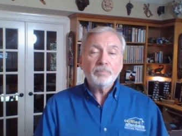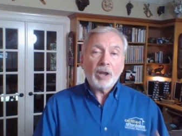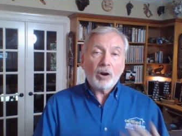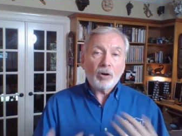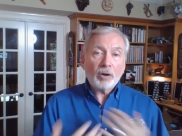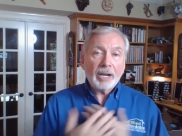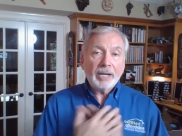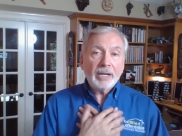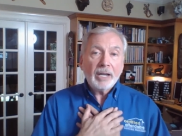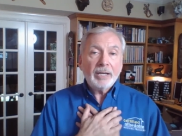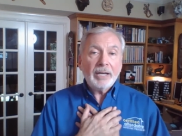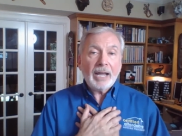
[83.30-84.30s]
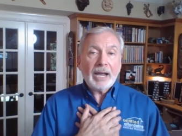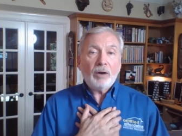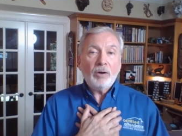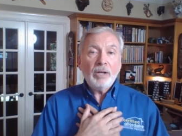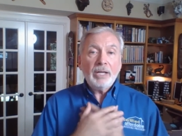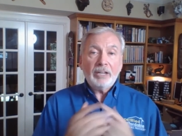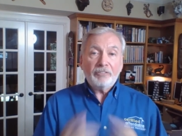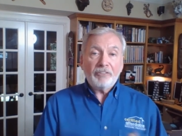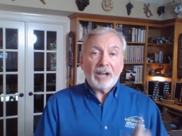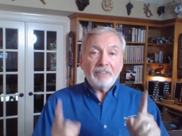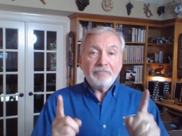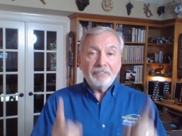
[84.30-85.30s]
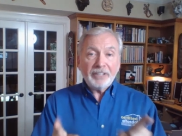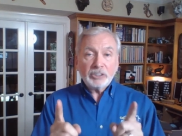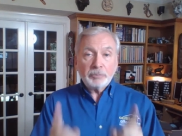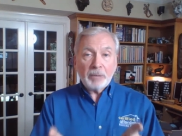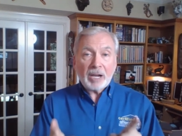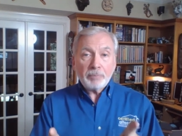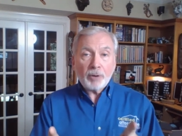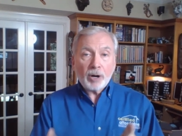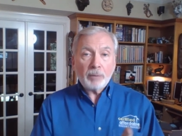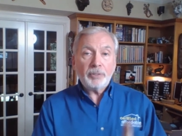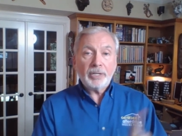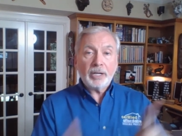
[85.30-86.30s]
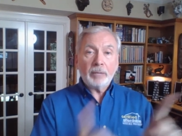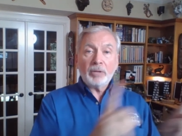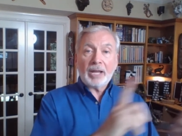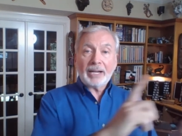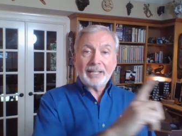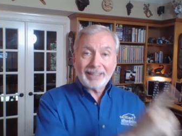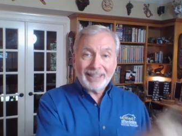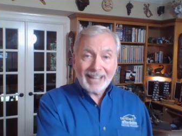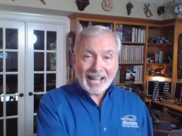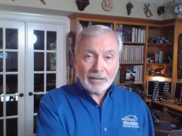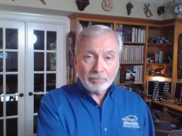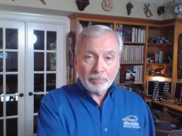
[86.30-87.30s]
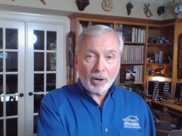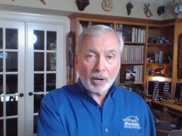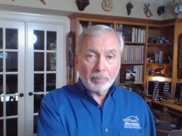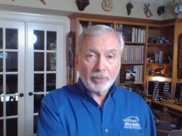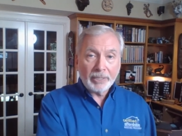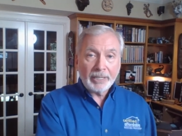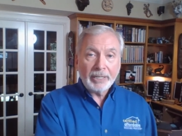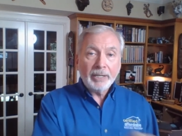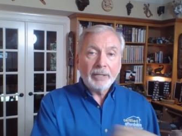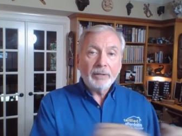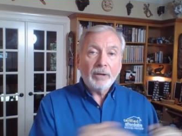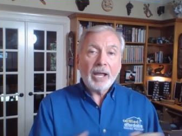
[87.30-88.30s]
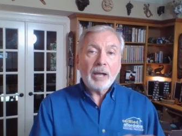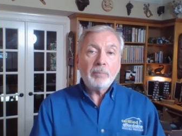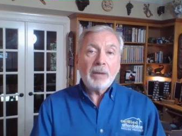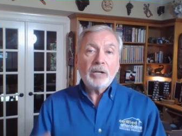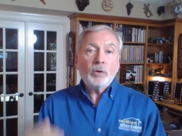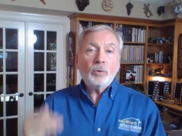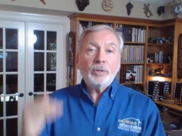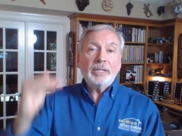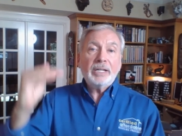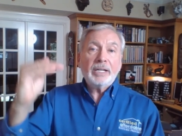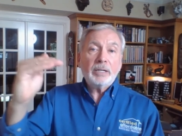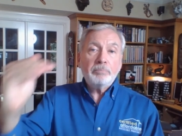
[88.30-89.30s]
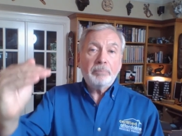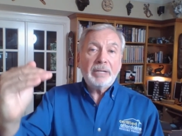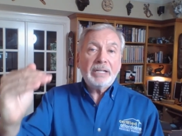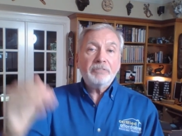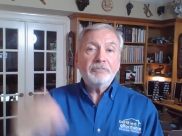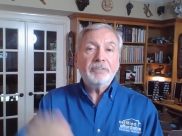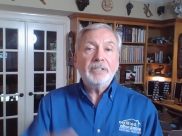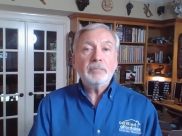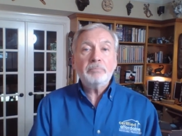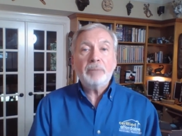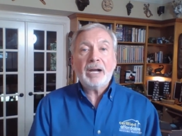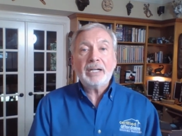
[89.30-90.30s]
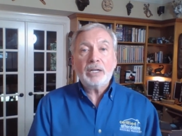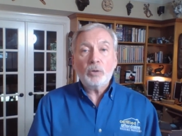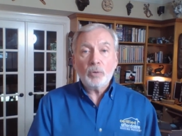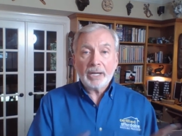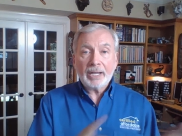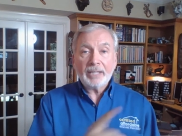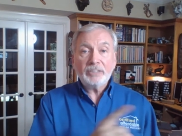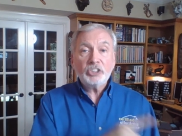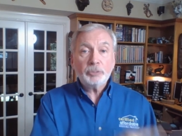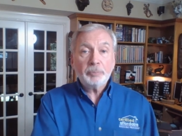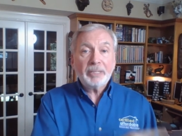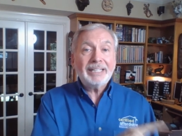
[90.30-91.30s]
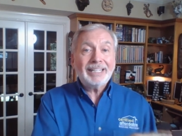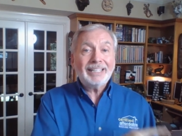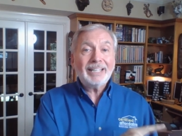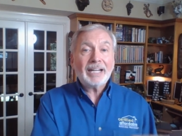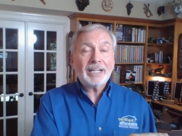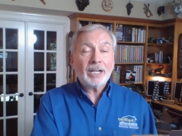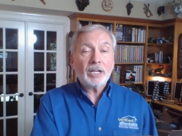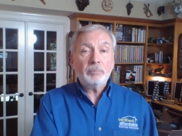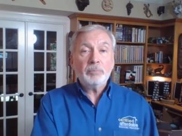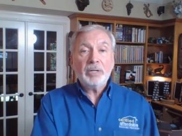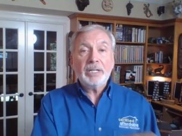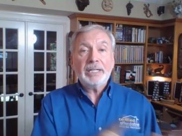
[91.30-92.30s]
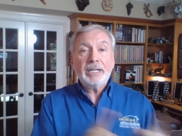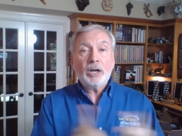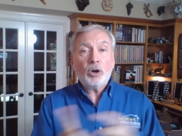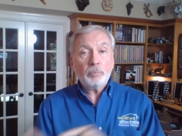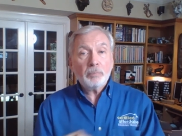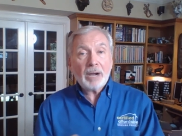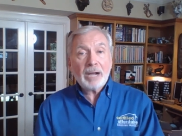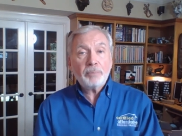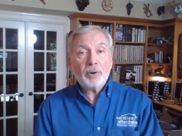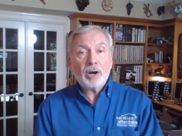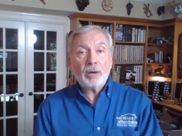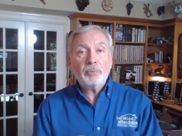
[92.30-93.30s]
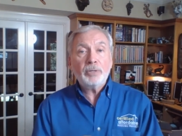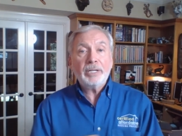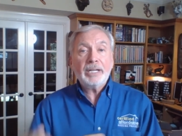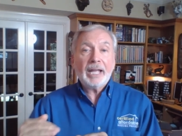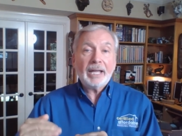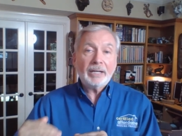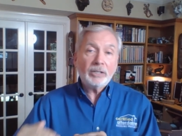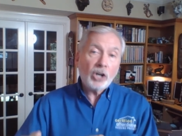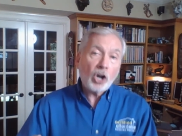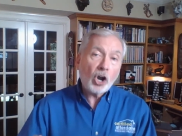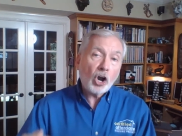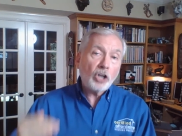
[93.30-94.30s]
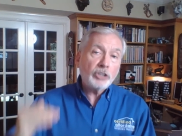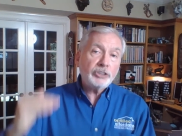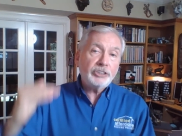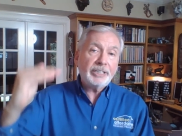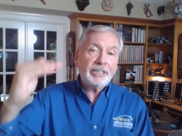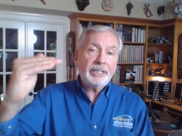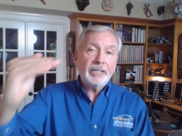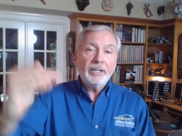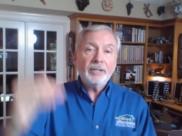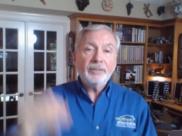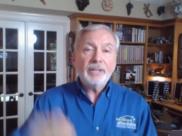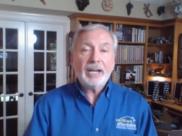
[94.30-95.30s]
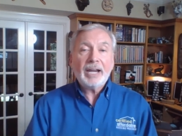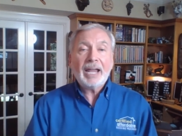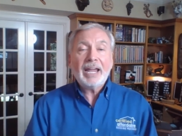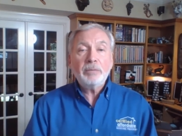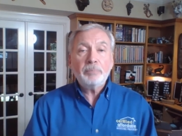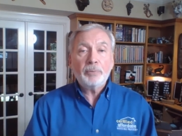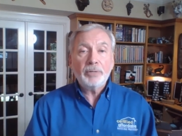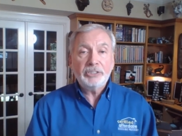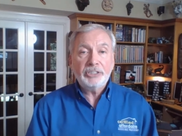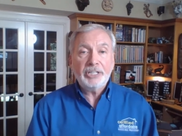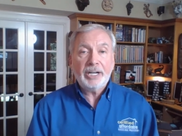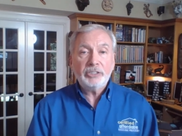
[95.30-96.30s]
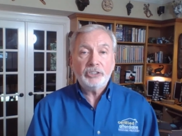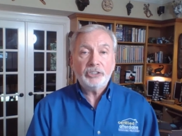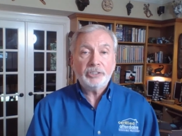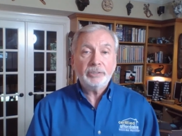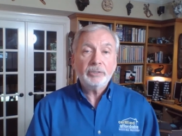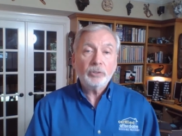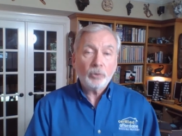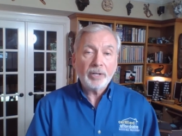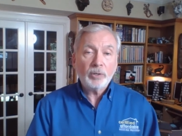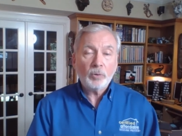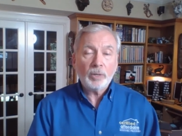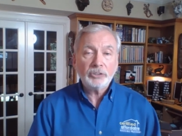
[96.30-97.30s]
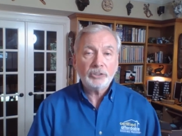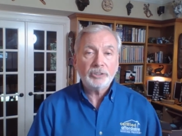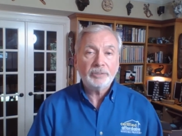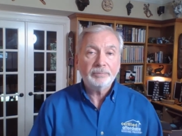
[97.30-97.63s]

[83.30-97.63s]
All right, now if I fix my property up like that property, am I going to get a benefit by going ahead and spending that kind of money on my property and causing that appreciation? Great question.